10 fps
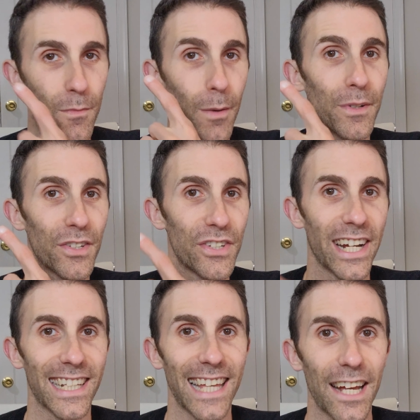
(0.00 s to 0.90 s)
remember to
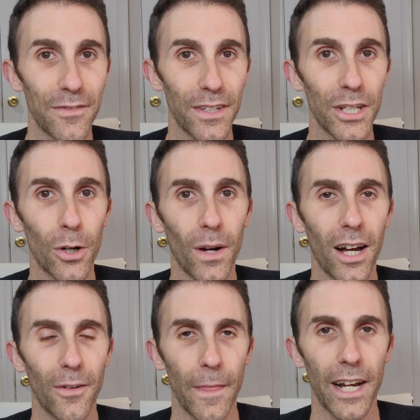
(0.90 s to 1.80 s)
check that video
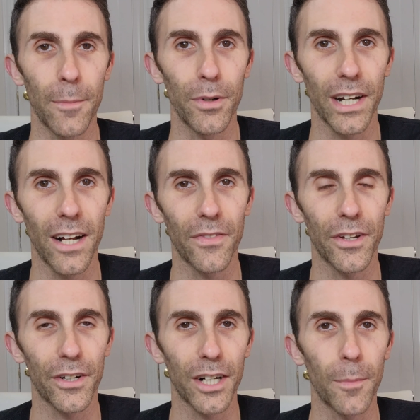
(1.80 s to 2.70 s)
out that I put out
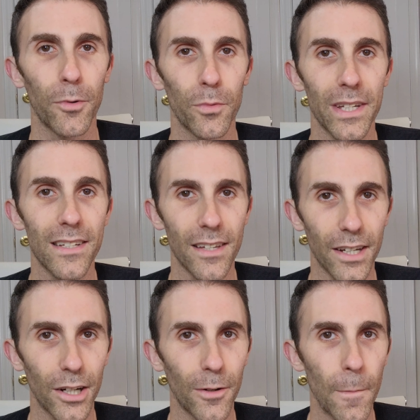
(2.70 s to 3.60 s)
there a couple weeks
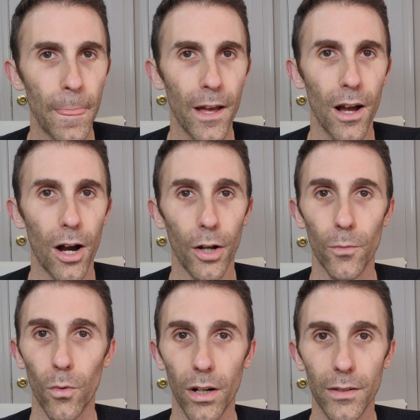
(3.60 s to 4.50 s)
ago
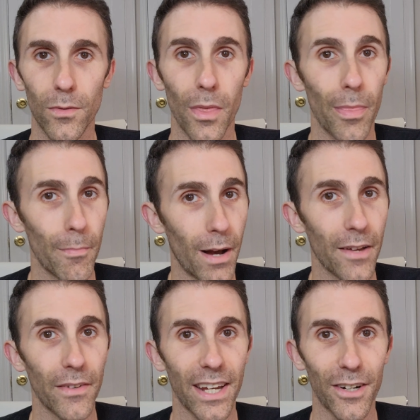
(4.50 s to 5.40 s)
on what
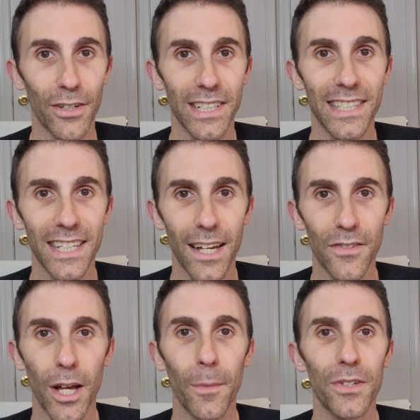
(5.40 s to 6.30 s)
my Vanguard
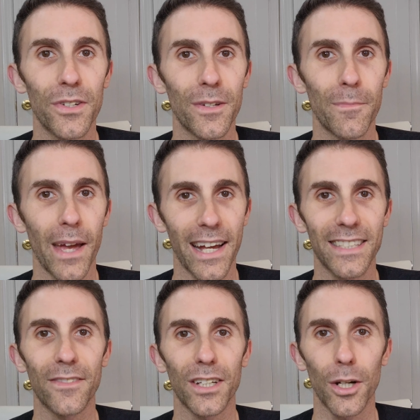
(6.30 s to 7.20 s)
ETFs, how much
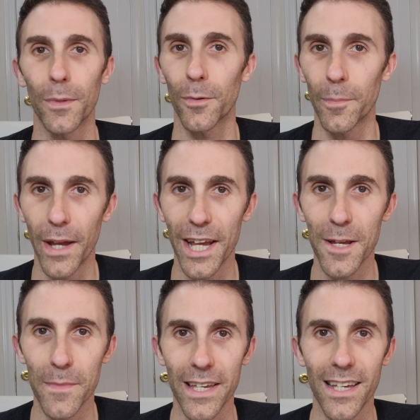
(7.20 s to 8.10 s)
passive income it would
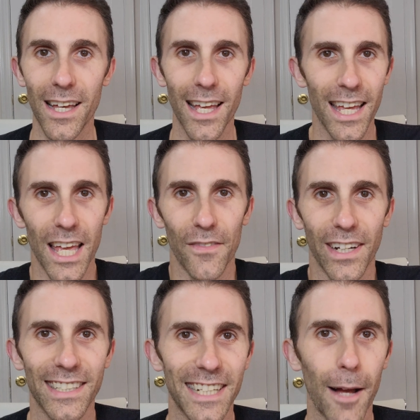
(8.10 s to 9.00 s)
pay me if
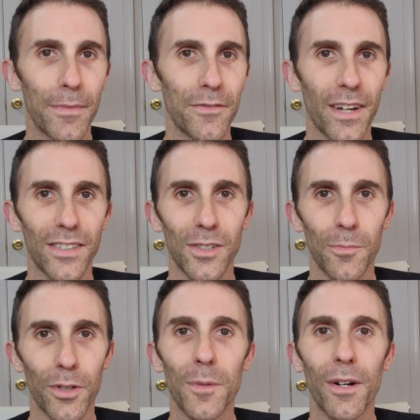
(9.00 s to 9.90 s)
I stopped
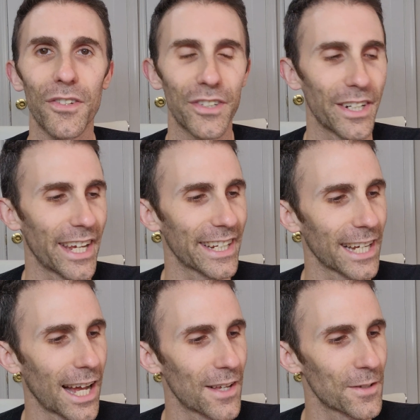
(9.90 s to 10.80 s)
investing pretty much today,
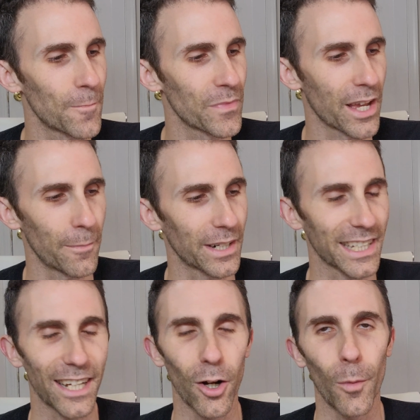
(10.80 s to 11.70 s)
guys. But
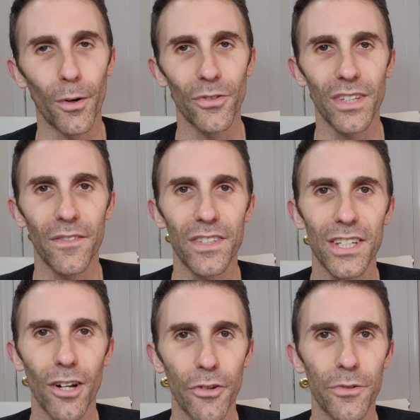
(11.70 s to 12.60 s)
again, almost
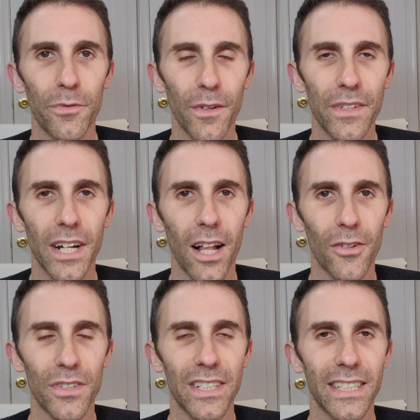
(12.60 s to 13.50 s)

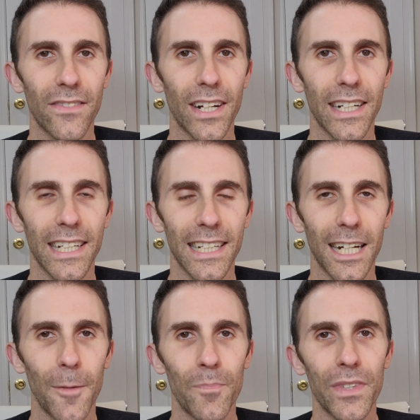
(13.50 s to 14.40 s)
$1,750 in dividend
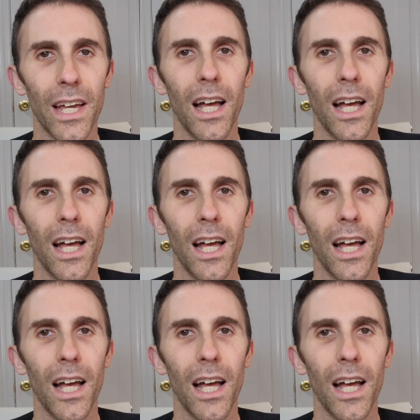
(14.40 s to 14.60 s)
income.